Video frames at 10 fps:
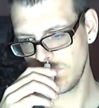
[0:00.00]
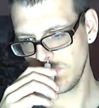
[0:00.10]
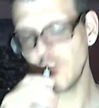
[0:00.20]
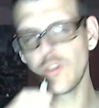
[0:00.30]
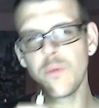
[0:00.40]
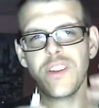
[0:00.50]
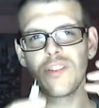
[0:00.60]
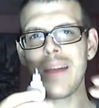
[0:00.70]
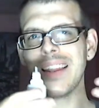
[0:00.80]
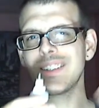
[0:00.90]
So when you
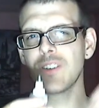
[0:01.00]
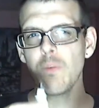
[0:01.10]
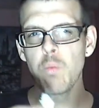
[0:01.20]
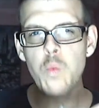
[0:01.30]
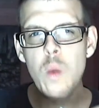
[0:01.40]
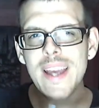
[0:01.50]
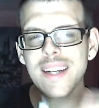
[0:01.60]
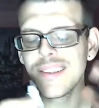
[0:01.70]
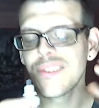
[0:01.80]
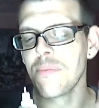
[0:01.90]
smell it, it's got a
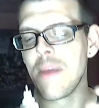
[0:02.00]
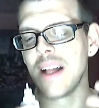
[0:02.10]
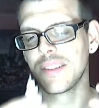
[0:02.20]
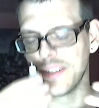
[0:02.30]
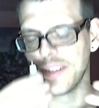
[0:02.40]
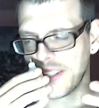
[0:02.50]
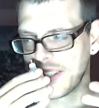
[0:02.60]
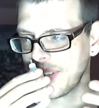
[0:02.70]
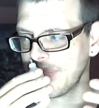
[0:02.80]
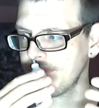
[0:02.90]
weird smell to it.
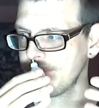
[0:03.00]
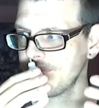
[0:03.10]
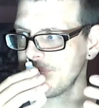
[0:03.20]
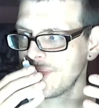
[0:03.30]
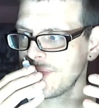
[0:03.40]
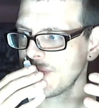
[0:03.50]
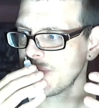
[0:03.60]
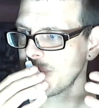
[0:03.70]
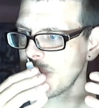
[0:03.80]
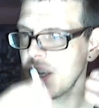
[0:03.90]

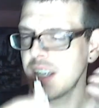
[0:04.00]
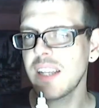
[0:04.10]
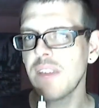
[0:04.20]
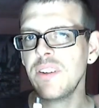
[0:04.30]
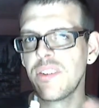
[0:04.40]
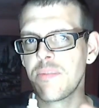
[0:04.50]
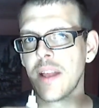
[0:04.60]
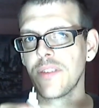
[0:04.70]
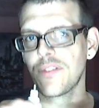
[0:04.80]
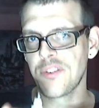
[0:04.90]
You can definitely smell
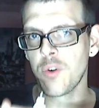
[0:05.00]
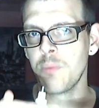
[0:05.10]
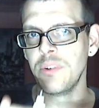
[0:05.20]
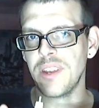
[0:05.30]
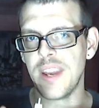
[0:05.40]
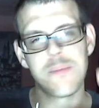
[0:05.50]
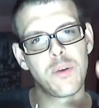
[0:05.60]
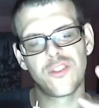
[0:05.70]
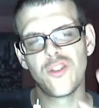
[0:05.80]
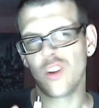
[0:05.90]
strawberries in there, but
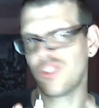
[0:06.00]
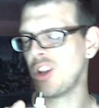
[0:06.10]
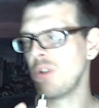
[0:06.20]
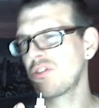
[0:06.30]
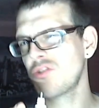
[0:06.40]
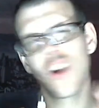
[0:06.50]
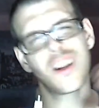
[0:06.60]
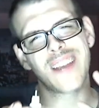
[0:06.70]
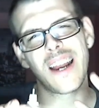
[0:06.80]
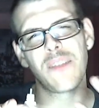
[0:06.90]
it's not too strong.
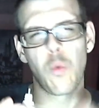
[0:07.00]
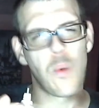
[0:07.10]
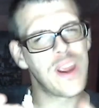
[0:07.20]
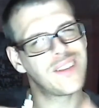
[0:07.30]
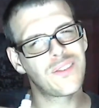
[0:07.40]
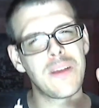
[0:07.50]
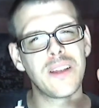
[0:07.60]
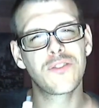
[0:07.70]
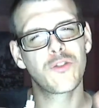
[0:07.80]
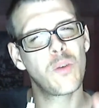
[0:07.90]
It's kind of a weird smell,
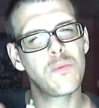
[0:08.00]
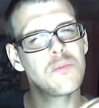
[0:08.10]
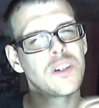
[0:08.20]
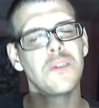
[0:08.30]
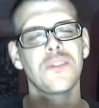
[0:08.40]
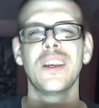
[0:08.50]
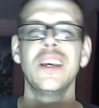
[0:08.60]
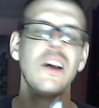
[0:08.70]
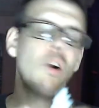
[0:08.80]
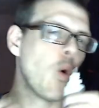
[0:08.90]
strawberry, which I was
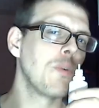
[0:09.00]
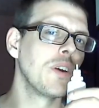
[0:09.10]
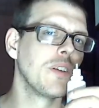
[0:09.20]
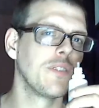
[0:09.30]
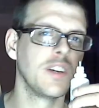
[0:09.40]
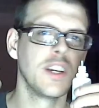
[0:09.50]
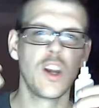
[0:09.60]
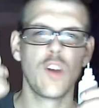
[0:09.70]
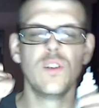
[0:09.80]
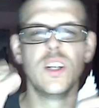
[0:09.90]
hoping of a
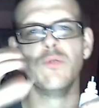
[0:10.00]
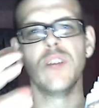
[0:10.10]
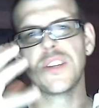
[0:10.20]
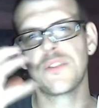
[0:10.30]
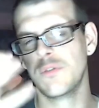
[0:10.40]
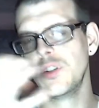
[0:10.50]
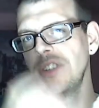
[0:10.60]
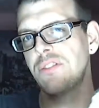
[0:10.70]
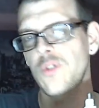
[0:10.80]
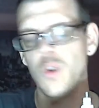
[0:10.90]
really rich, fruity
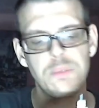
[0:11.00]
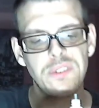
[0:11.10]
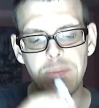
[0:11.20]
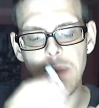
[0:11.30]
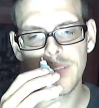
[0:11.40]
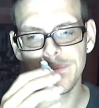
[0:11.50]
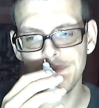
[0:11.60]
strawberry smell.